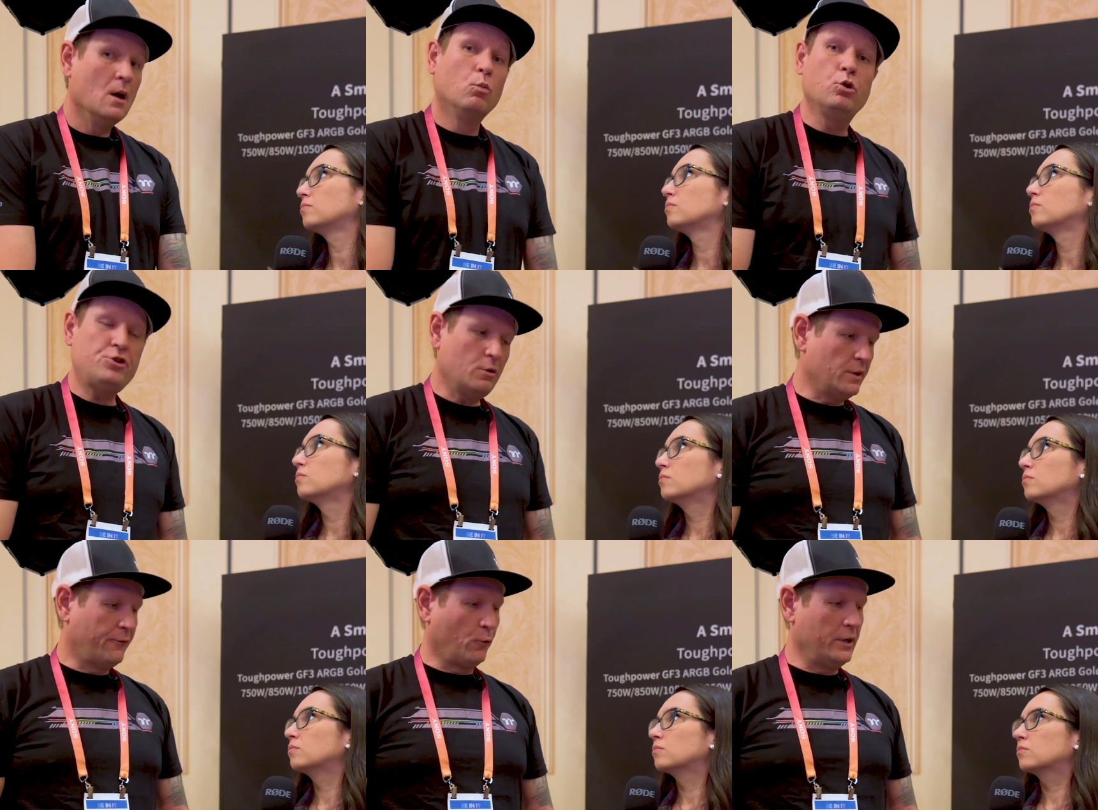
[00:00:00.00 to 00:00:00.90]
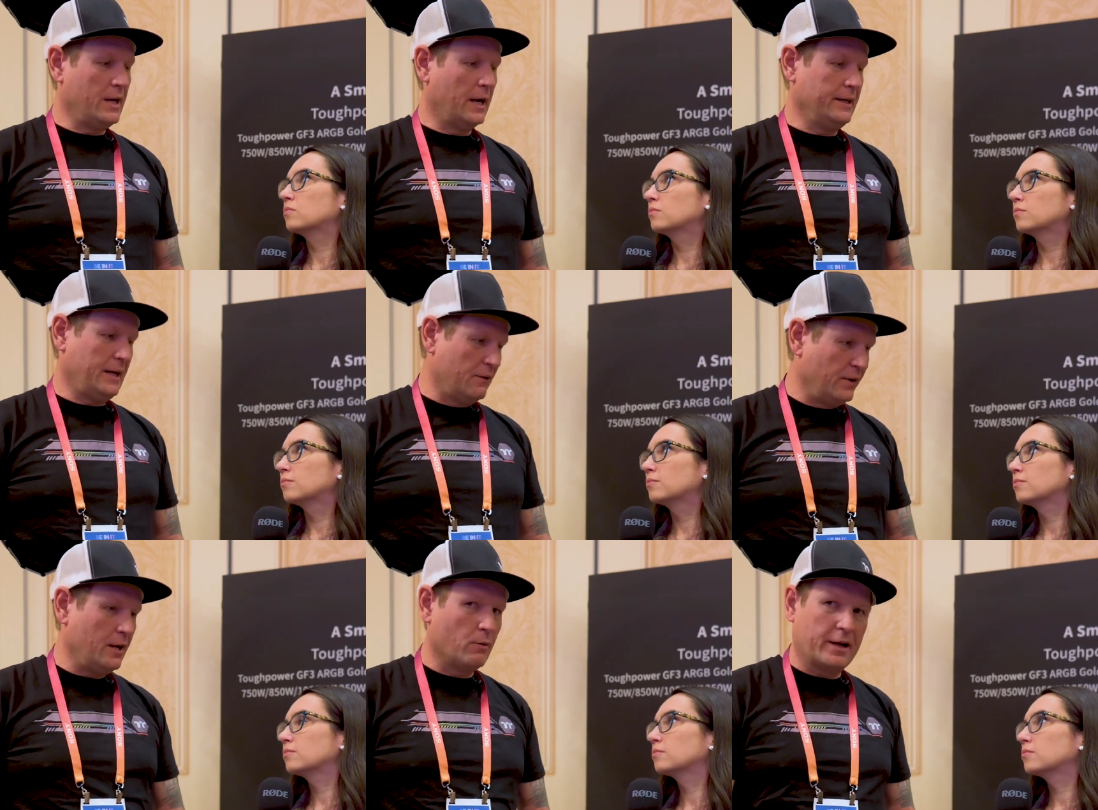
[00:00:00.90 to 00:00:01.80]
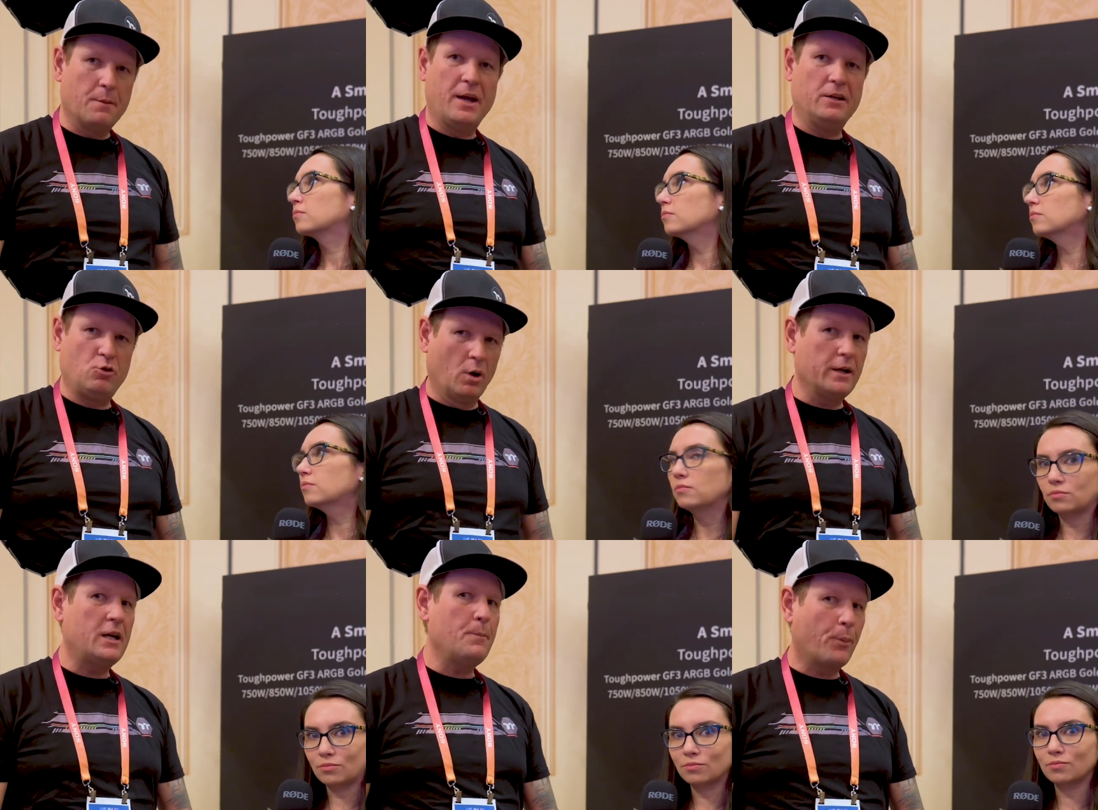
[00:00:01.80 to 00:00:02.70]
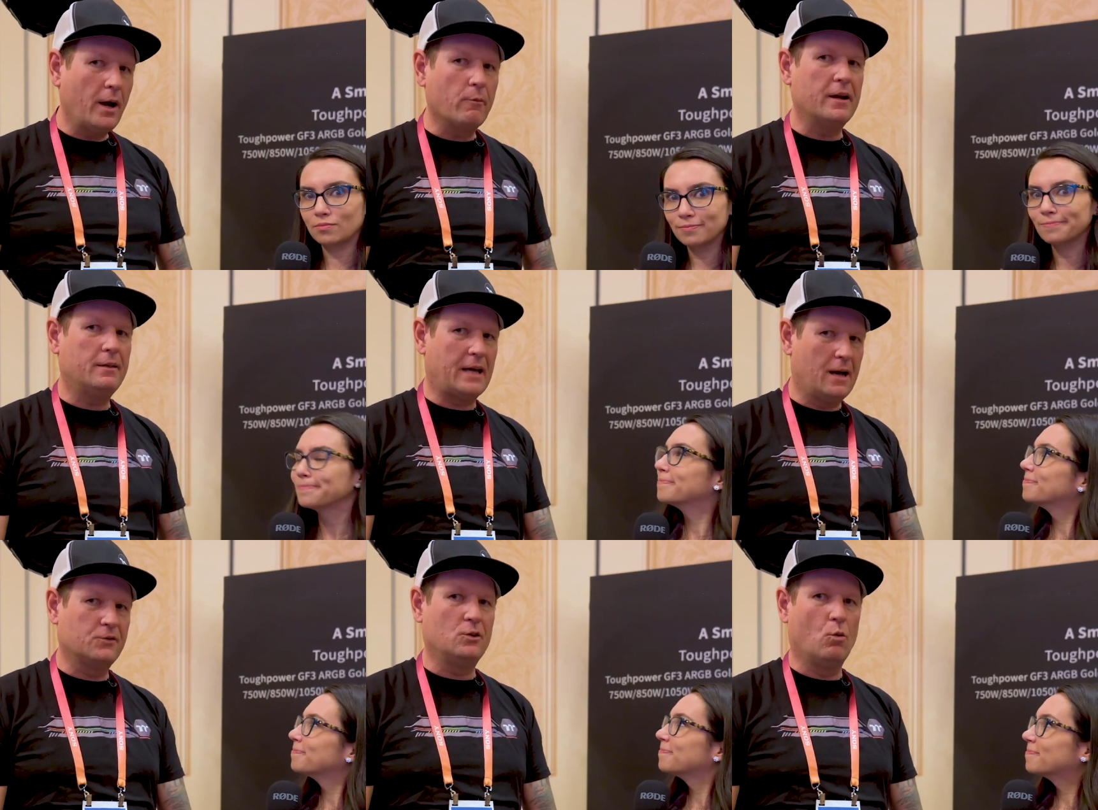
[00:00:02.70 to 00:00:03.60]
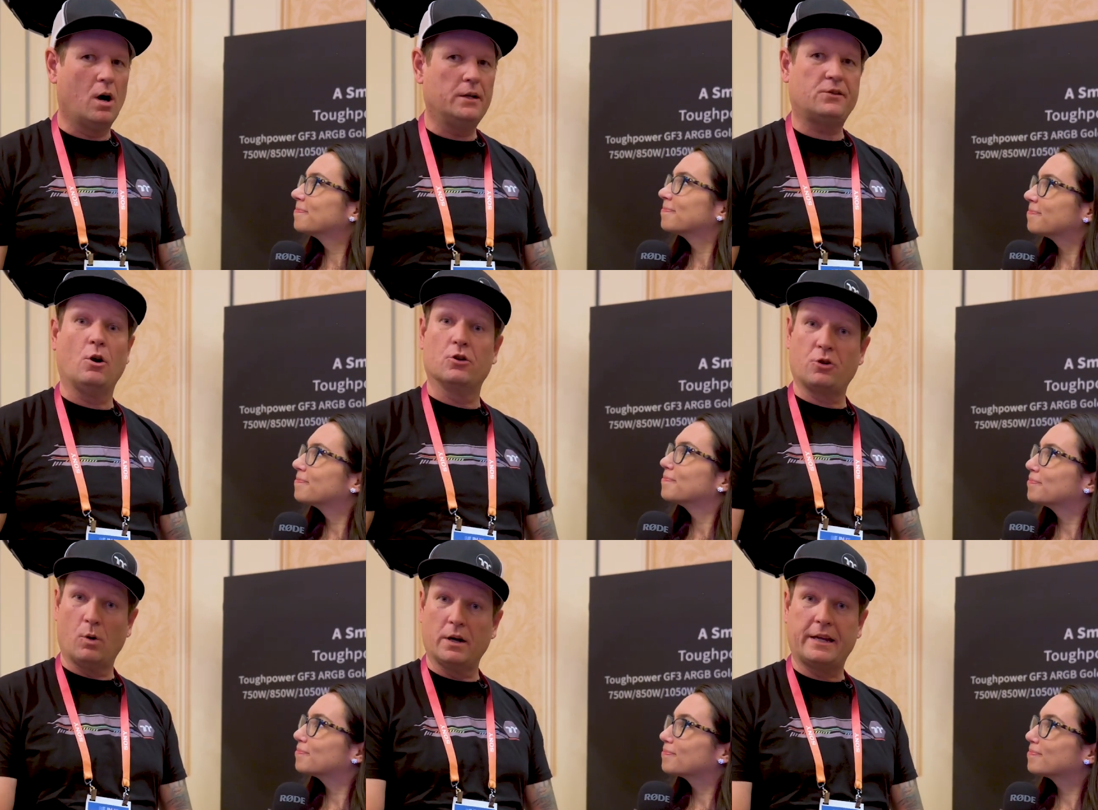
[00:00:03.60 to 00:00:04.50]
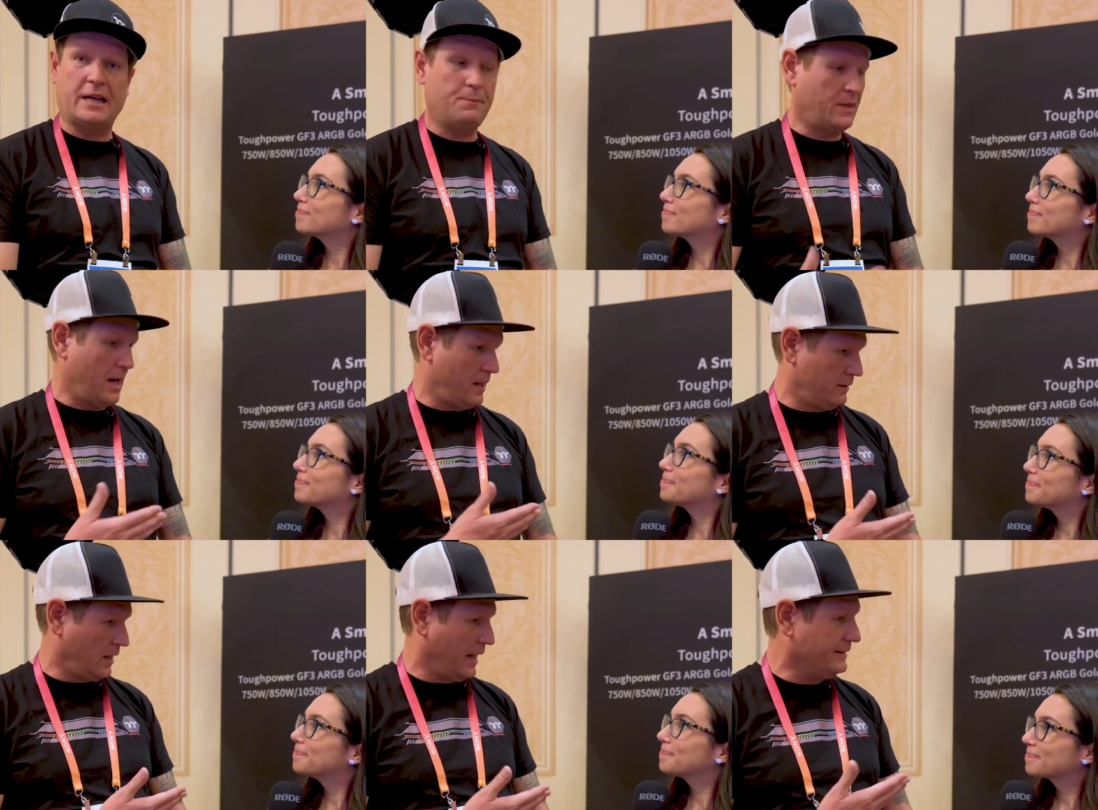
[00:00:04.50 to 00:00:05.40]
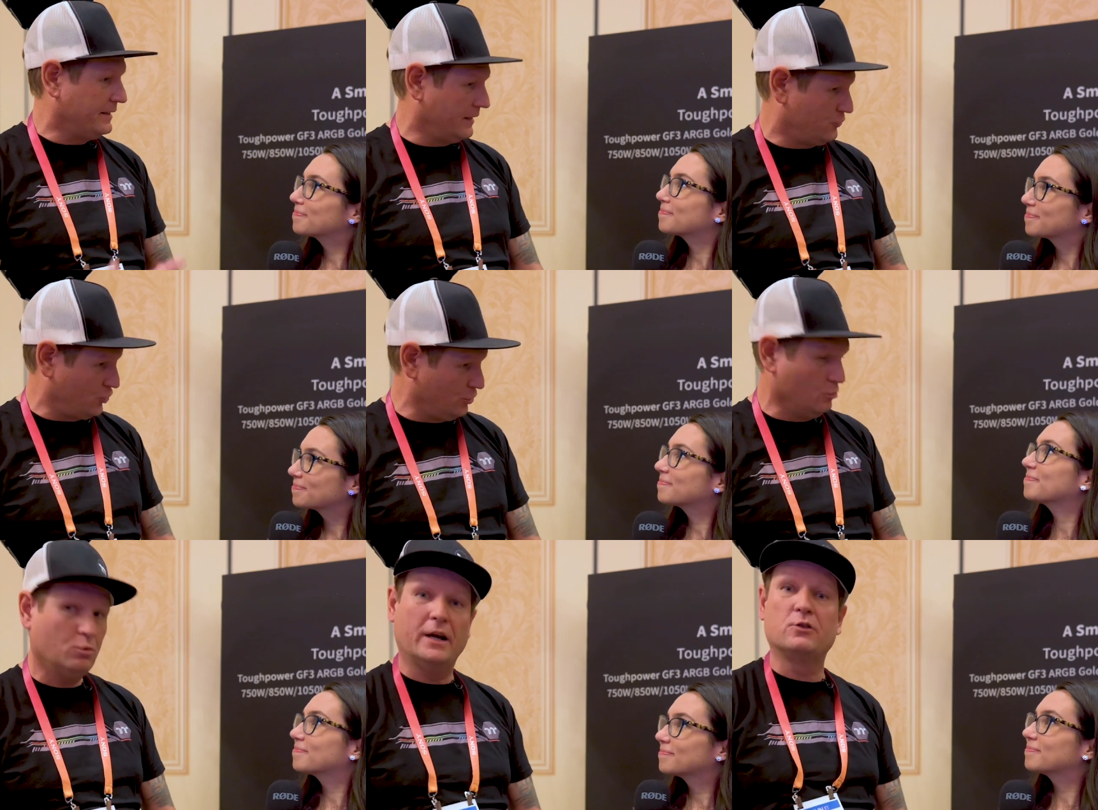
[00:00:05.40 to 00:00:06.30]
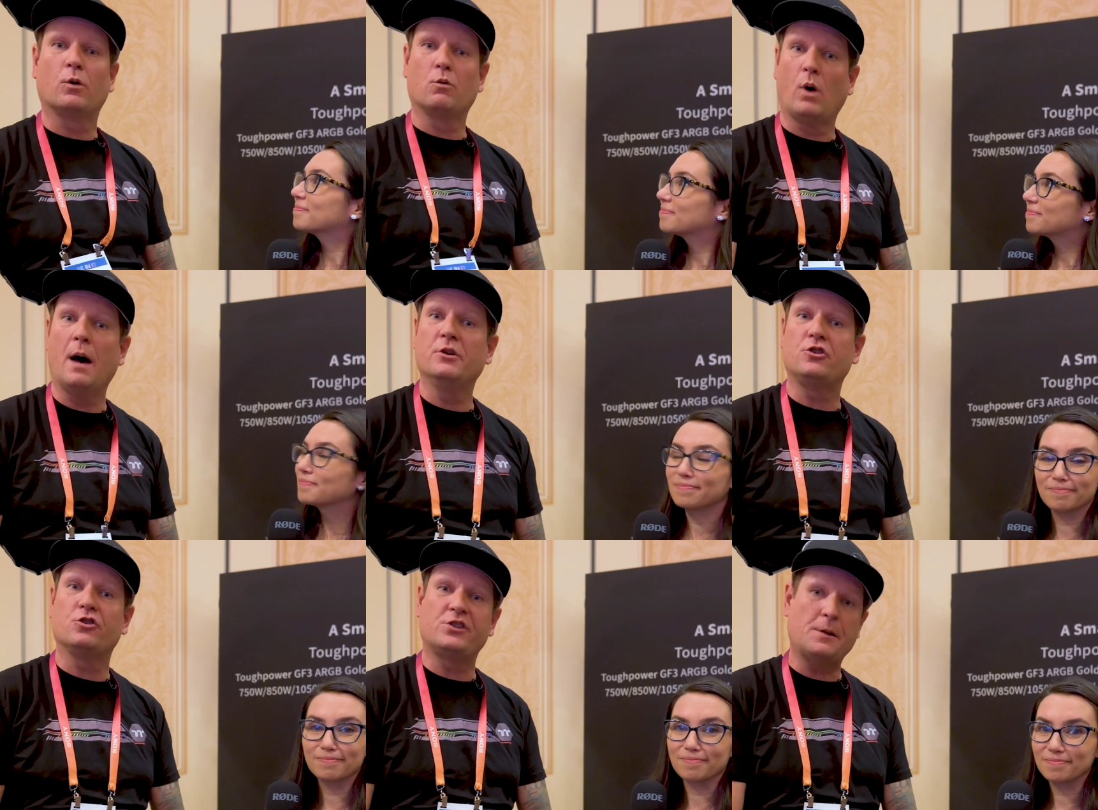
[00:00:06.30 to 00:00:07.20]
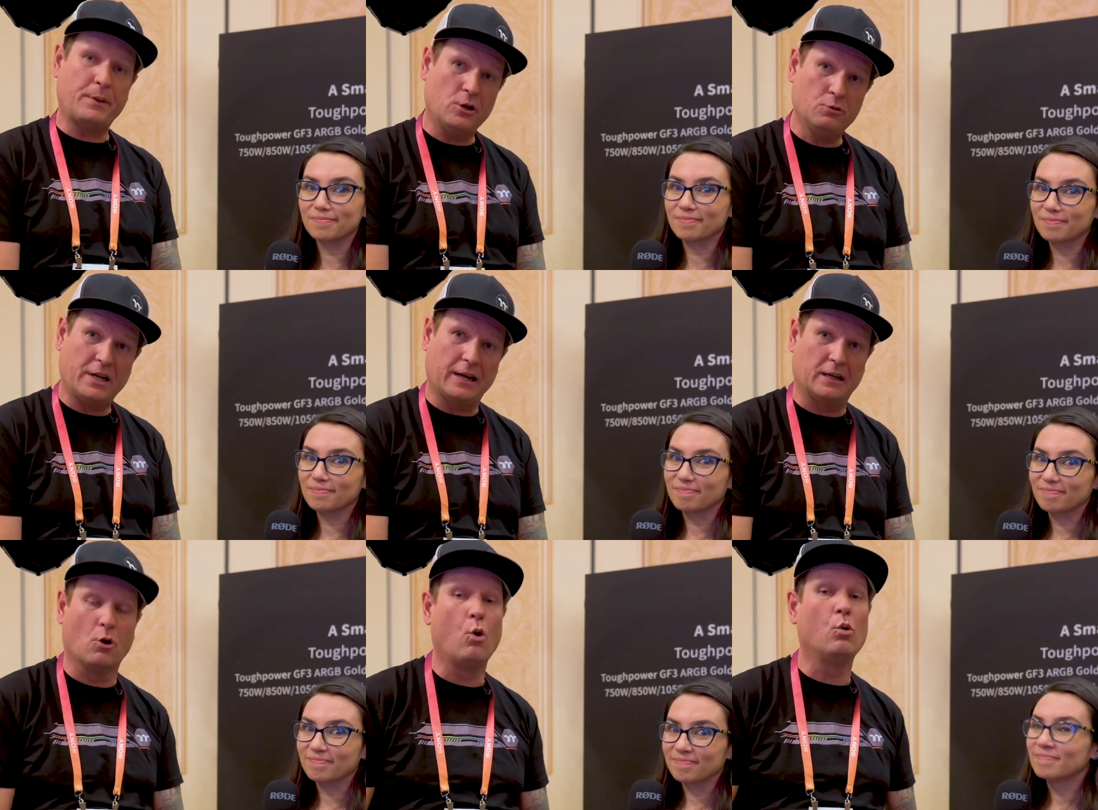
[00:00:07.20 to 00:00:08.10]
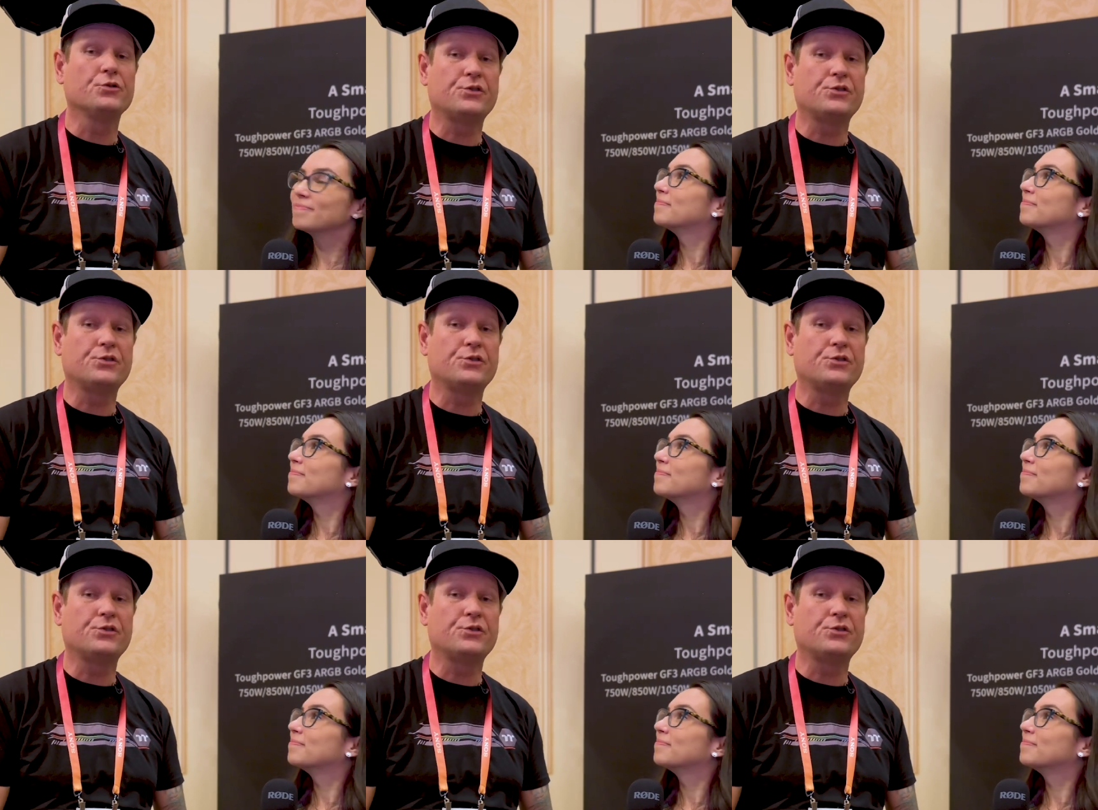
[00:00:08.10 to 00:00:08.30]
Speaker 1: Well, usually with a 4090, NVIDIA recommends you want to keep probably around 1,000 watts. You also want to keep that idea too is where, how much is your CPU taking, the whole